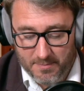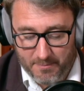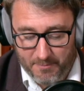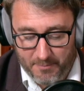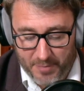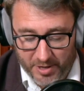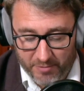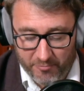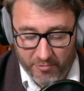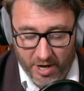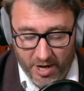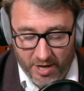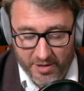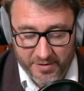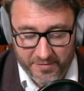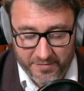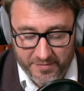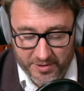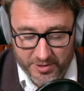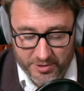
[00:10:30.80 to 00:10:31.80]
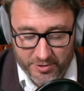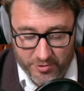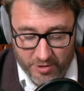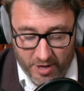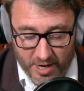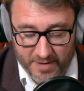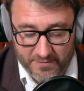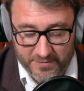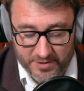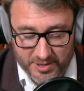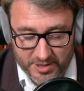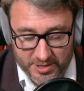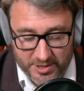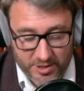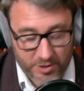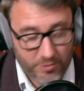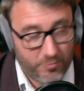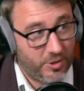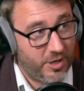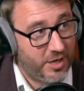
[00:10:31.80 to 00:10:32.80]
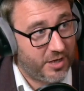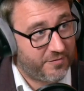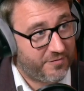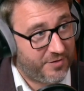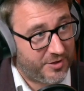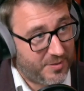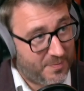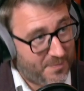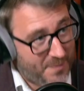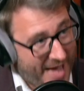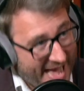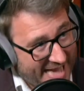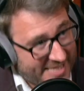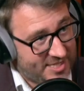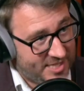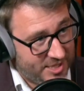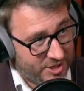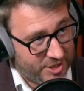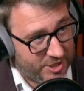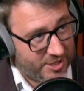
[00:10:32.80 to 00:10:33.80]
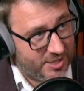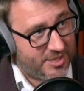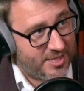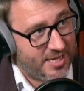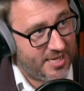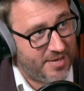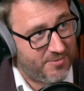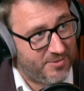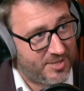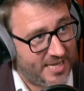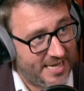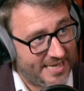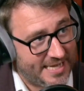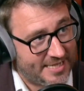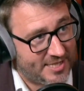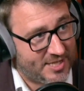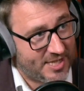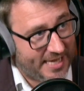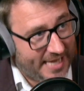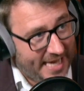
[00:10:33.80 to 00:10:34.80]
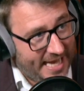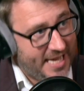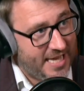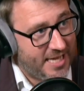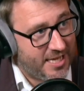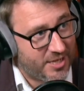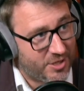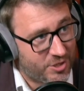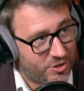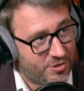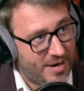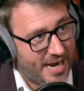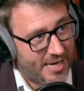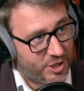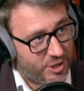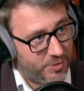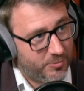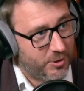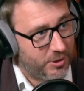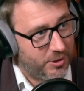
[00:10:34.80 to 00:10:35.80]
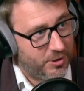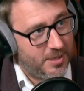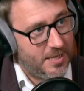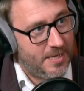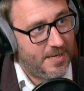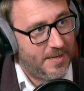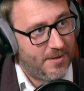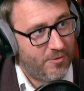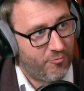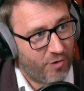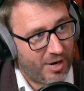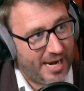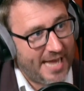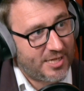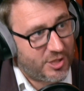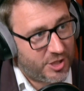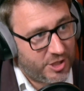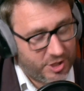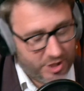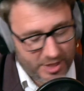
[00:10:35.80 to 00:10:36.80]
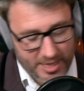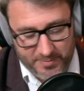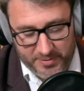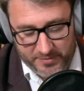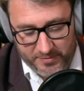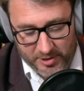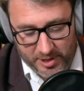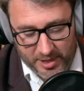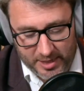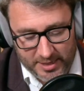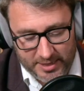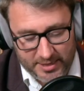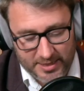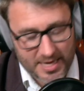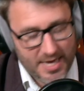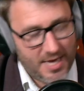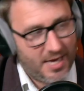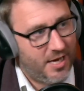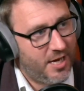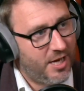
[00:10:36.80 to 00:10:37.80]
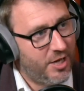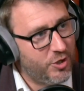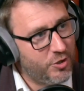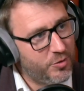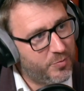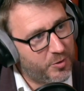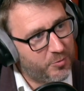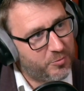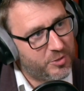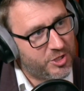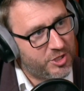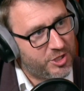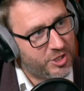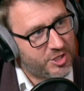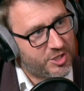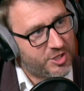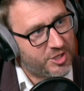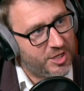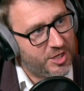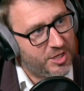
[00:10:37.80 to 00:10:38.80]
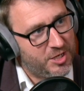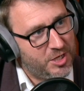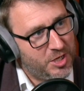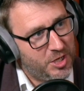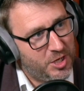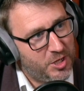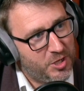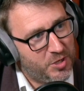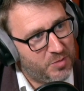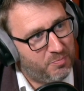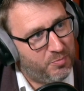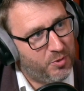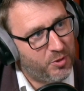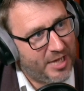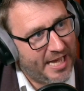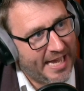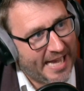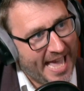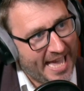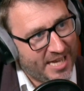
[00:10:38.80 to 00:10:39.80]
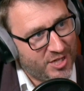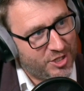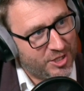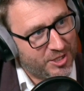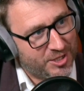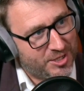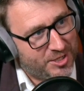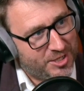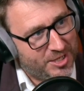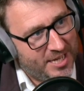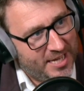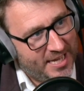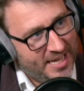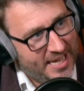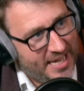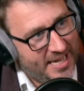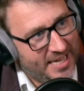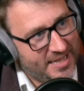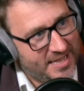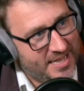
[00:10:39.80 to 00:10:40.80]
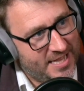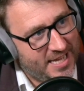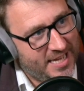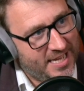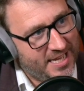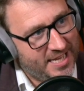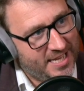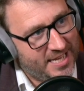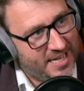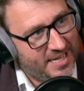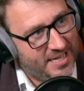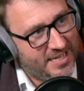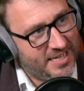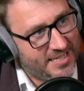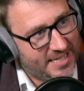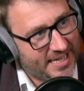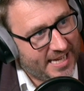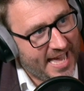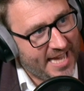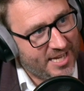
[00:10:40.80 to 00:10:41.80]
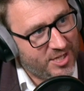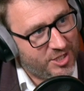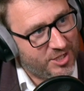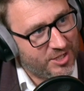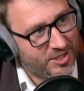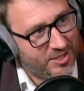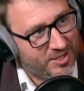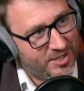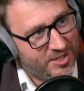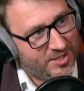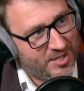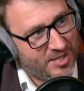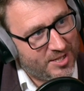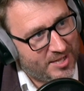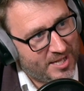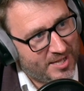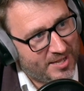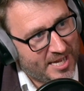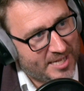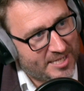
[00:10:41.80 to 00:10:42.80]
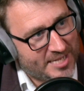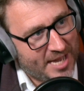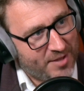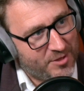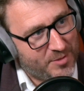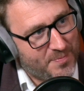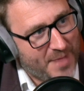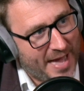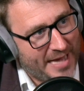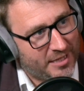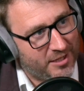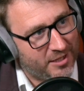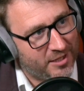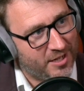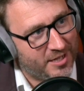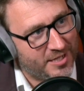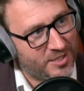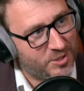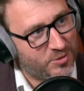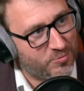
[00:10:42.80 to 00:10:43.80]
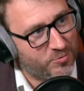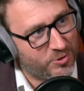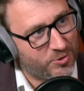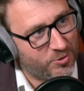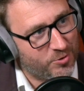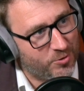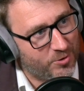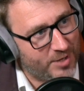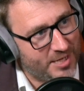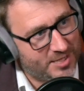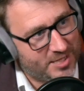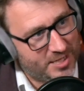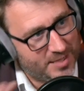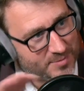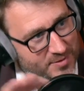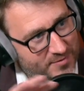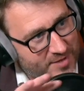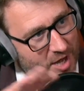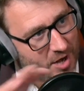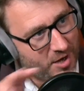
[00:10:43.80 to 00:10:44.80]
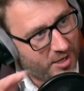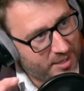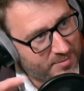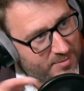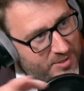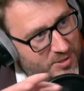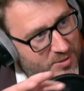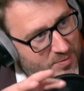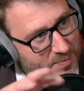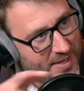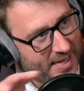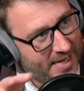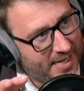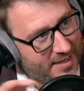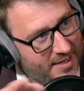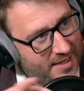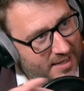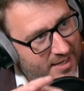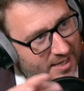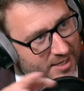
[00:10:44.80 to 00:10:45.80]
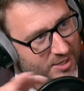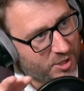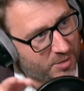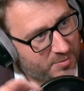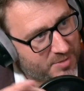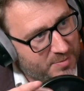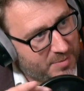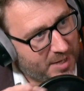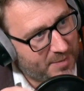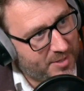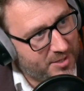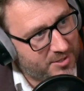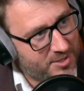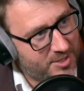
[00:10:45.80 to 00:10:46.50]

but rather for the driver to do work for the passenger. So they were saying that's the key contractual relationship, if you like, and Uber was just the booking agent in the litigation. That's how the battle lines were drawn in terms of the arguments being adopted by both